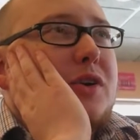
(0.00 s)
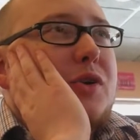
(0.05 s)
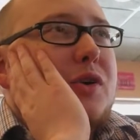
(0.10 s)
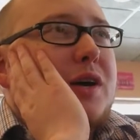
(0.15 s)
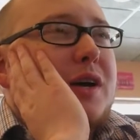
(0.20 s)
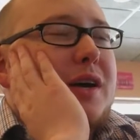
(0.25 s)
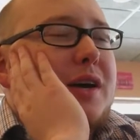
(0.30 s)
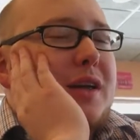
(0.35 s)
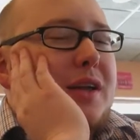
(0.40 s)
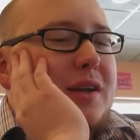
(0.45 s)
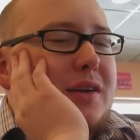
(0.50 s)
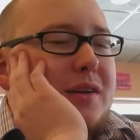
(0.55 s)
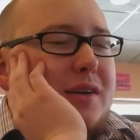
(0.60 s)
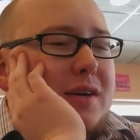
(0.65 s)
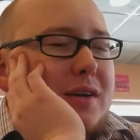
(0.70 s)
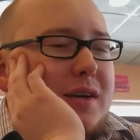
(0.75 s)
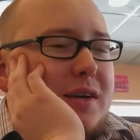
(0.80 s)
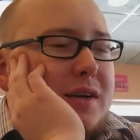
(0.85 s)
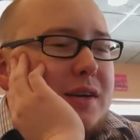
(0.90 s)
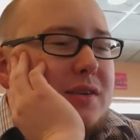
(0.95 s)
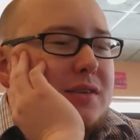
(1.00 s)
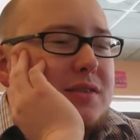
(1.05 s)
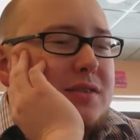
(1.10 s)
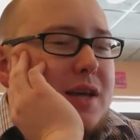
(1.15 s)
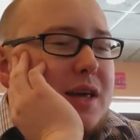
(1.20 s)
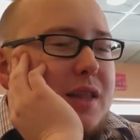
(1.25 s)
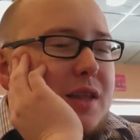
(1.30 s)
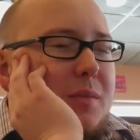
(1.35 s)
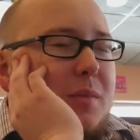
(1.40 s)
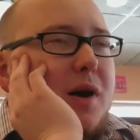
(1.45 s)
You can
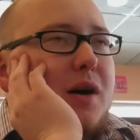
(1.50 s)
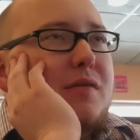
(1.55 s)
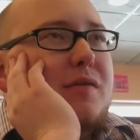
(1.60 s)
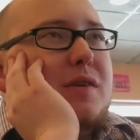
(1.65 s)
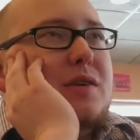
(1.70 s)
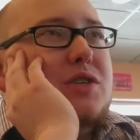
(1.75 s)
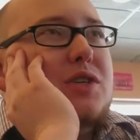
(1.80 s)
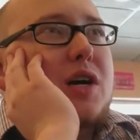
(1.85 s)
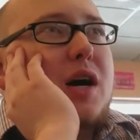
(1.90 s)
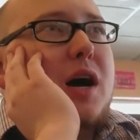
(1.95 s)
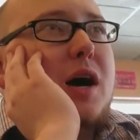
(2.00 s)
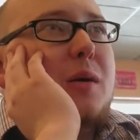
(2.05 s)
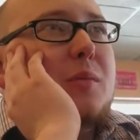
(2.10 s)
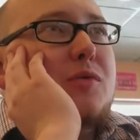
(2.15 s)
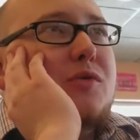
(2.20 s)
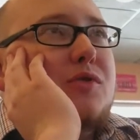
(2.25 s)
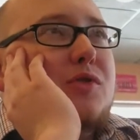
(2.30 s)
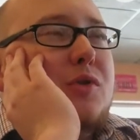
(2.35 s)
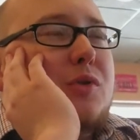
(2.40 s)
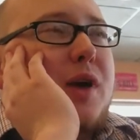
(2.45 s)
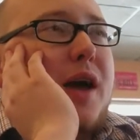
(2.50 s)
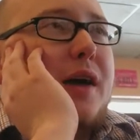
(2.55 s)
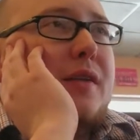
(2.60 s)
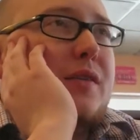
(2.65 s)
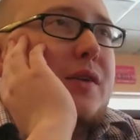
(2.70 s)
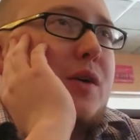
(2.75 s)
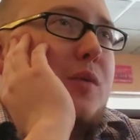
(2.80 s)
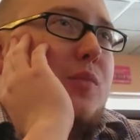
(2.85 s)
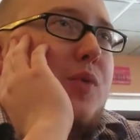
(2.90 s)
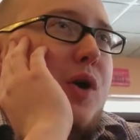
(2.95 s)
send them off on jobs to
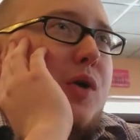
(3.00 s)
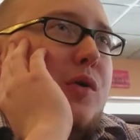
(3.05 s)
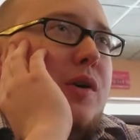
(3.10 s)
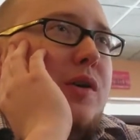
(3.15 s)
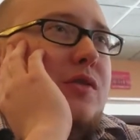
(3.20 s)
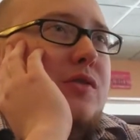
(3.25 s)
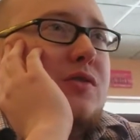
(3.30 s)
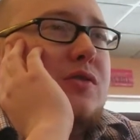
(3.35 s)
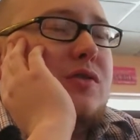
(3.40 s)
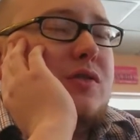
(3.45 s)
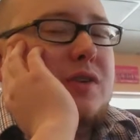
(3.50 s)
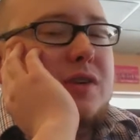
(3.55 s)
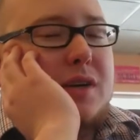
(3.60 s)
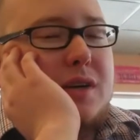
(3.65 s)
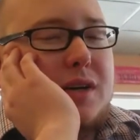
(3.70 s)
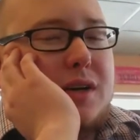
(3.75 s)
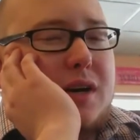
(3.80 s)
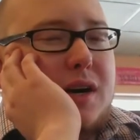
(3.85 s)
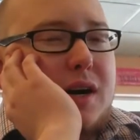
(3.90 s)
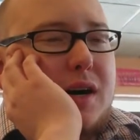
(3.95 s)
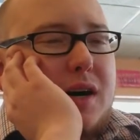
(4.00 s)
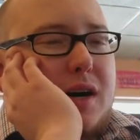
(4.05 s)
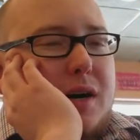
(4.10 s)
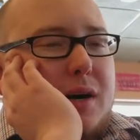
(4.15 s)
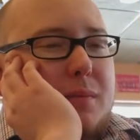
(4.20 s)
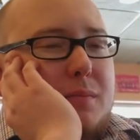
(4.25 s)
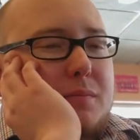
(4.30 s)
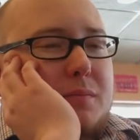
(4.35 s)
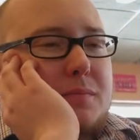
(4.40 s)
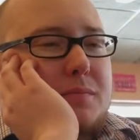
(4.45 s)
gather components,
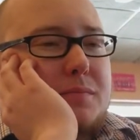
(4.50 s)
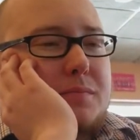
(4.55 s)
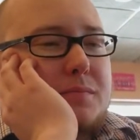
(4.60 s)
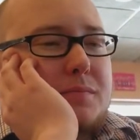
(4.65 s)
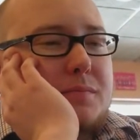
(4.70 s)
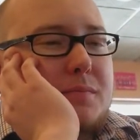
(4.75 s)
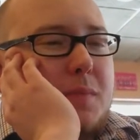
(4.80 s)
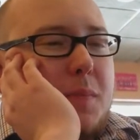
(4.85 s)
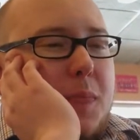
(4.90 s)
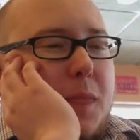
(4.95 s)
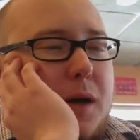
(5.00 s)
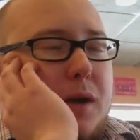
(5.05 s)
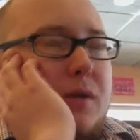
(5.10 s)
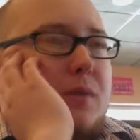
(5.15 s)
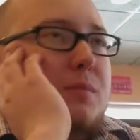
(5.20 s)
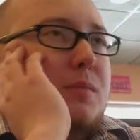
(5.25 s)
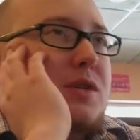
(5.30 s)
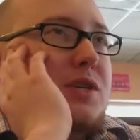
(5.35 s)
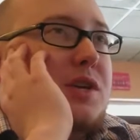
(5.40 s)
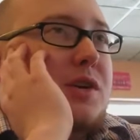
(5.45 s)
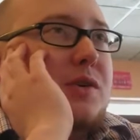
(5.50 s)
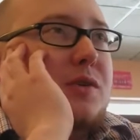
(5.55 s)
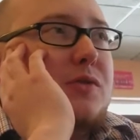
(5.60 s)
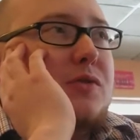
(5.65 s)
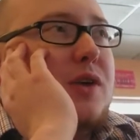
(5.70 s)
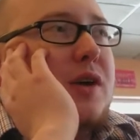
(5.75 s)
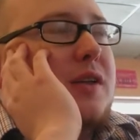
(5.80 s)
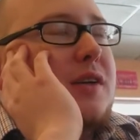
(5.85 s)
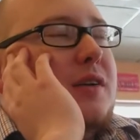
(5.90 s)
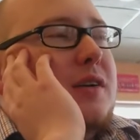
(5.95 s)
or
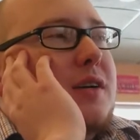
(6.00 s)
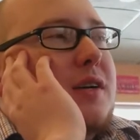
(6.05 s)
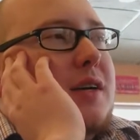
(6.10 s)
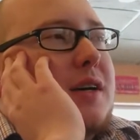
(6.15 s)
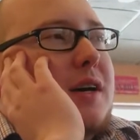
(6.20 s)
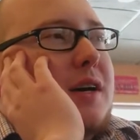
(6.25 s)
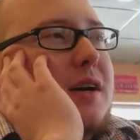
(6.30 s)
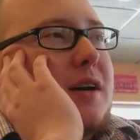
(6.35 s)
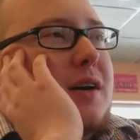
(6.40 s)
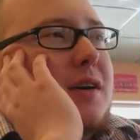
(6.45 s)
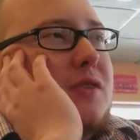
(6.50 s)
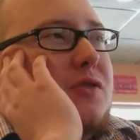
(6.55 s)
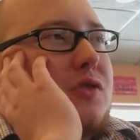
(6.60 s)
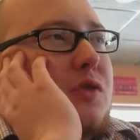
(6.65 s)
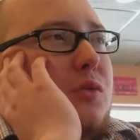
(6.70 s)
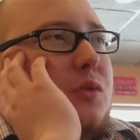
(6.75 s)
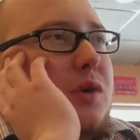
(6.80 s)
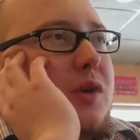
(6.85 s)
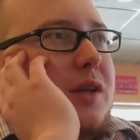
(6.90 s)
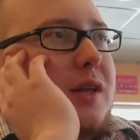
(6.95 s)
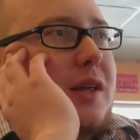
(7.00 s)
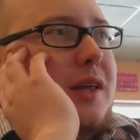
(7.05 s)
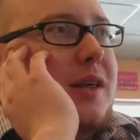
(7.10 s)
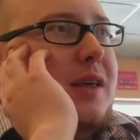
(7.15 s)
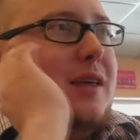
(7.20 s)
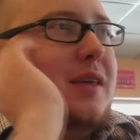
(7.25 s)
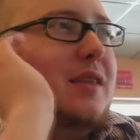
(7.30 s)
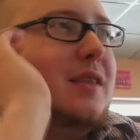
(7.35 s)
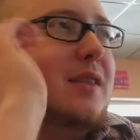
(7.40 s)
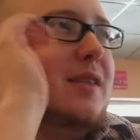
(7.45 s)
materials rather. So
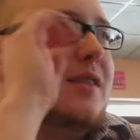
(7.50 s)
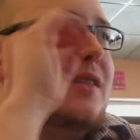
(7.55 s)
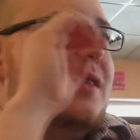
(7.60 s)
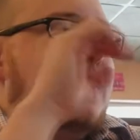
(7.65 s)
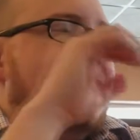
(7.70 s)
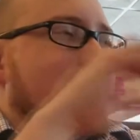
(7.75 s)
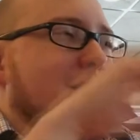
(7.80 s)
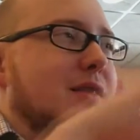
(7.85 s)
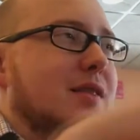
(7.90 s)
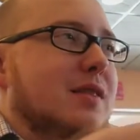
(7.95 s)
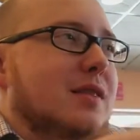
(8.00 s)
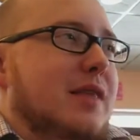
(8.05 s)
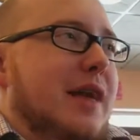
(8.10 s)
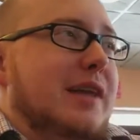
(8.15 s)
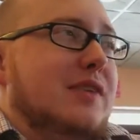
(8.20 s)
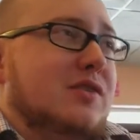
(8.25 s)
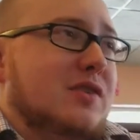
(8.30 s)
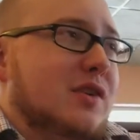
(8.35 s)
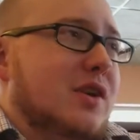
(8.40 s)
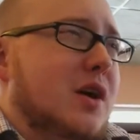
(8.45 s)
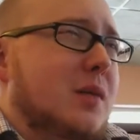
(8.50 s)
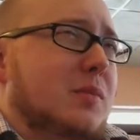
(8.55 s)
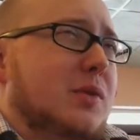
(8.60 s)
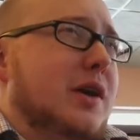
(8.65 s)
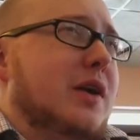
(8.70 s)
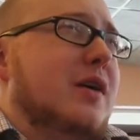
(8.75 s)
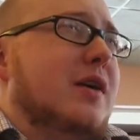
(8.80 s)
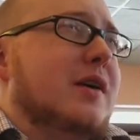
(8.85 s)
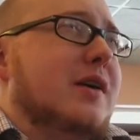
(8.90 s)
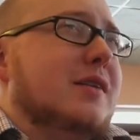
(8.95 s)
really, that's going to come
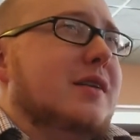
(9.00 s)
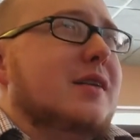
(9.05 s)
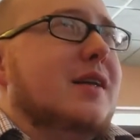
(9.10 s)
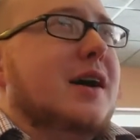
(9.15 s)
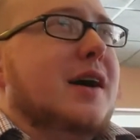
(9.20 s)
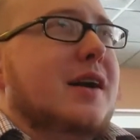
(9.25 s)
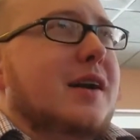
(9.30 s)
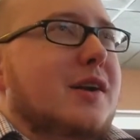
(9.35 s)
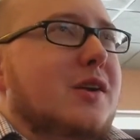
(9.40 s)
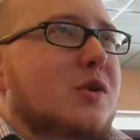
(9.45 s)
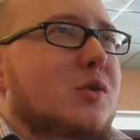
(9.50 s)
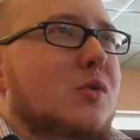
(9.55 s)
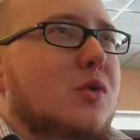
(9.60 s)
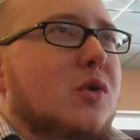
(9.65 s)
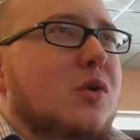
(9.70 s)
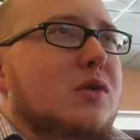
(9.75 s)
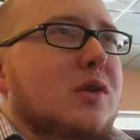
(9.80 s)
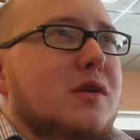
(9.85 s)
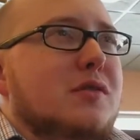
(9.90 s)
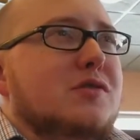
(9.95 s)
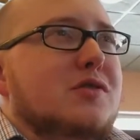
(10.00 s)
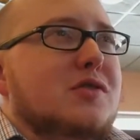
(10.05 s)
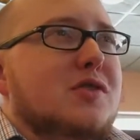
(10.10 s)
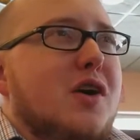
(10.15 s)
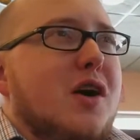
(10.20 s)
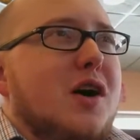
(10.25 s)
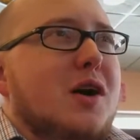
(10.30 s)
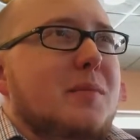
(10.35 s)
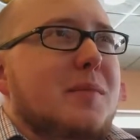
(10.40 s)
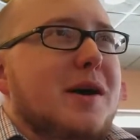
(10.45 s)
later on down the line. I know Roar loves to
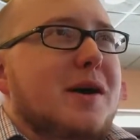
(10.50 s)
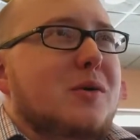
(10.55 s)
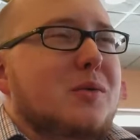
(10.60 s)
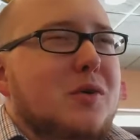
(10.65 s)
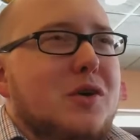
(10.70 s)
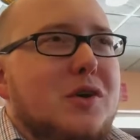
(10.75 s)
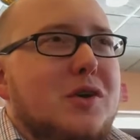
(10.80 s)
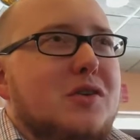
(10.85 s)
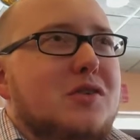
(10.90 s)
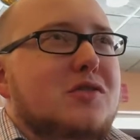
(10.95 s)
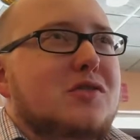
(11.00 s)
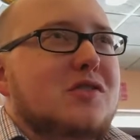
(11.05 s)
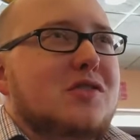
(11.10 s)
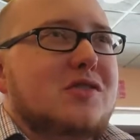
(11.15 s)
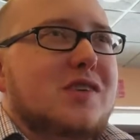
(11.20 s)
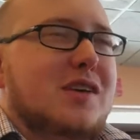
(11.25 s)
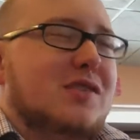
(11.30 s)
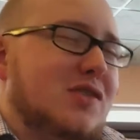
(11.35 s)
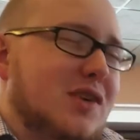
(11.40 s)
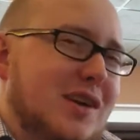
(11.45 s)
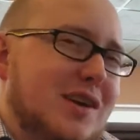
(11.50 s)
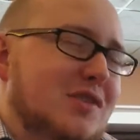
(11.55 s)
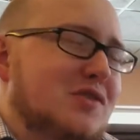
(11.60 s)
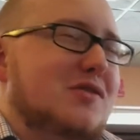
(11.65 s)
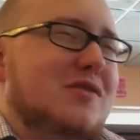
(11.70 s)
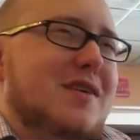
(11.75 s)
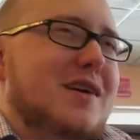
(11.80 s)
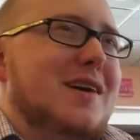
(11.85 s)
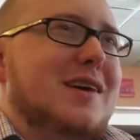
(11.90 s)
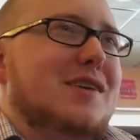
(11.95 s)
talk about workers because that's like
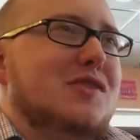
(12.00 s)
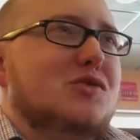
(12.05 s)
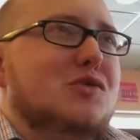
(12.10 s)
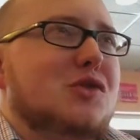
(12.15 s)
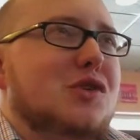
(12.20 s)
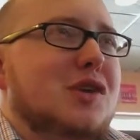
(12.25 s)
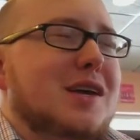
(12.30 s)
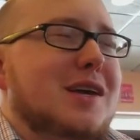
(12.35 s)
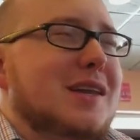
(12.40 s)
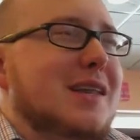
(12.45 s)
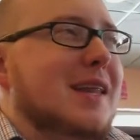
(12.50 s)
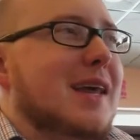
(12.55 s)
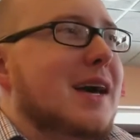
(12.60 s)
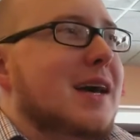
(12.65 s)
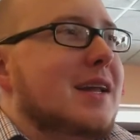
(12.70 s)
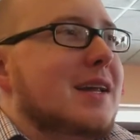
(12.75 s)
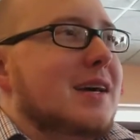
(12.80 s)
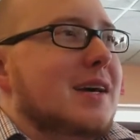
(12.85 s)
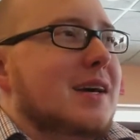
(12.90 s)
his thing. He's really into that.